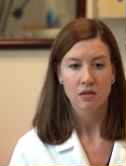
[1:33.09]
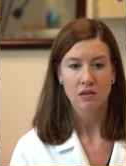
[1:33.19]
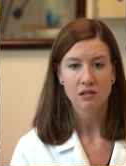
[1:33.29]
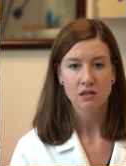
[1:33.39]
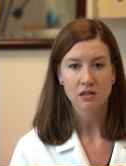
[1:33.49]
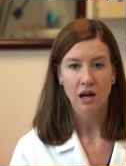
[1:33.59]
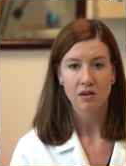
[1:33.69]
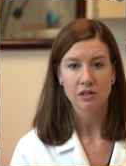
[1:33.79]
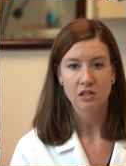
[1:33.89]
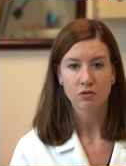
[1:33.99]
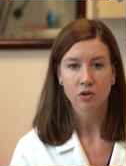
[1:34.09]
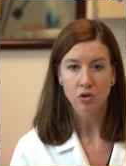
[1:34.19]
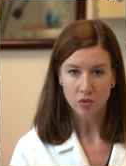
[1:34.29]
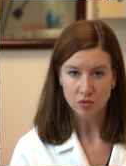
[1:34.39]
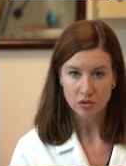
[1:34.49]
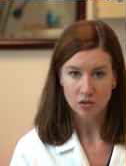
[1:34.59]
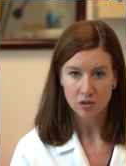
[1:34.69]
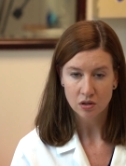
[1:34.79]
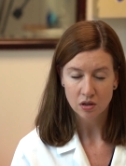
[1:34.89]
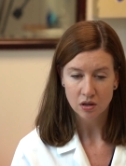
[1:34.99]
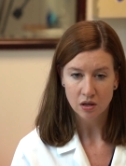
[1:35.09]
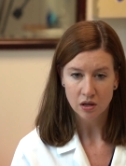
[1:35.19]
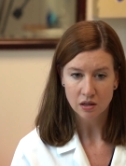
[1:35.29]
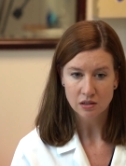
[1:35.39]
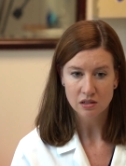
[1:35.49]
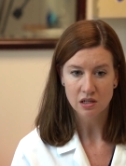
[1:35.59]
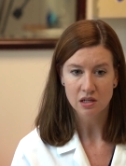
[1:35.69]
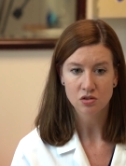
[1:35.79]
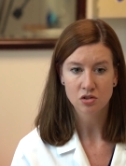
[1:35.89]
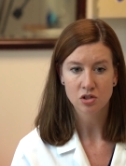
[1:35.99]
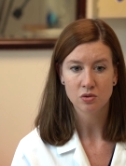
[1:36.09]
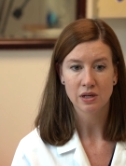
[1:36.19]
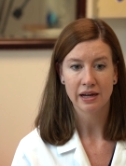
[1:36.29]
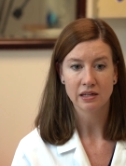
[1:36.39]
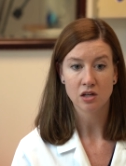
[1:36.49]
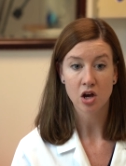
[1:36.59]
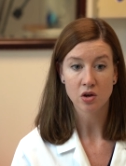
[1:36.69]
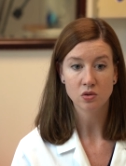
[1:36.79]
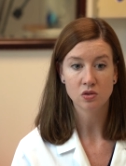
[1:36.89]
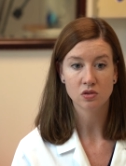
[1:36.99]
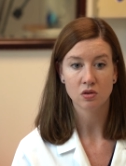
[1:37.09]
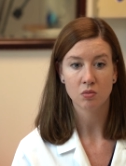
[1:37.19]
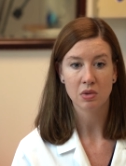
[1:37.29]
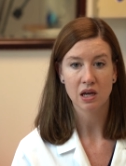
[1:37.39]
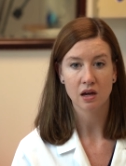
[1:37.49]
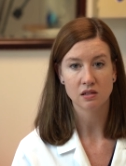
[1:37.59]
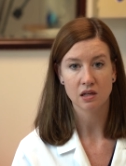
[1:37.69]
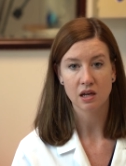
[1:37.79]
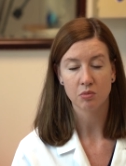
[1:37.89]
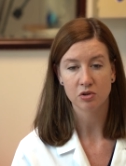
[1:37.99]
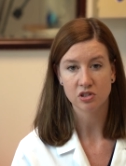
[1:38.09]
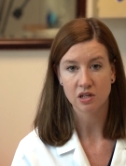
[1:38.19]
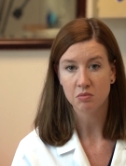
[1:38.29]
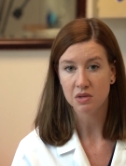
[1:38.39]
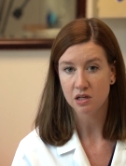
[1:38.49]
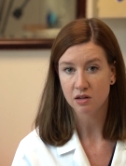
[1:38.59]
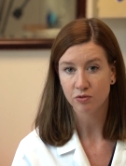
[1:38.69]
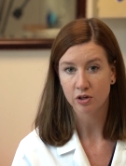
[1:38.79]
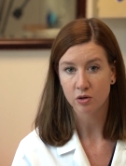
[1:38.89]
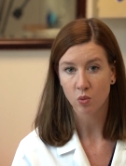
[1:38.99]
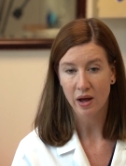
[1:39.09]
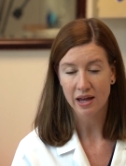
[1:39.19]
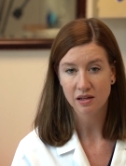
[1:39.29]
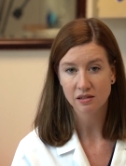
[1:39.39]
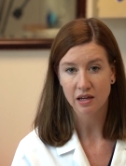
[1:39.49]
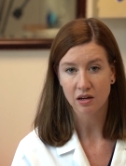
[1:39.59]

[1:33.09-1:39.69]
This is kind of a difficult disease to diagnose because it can present in many different ways,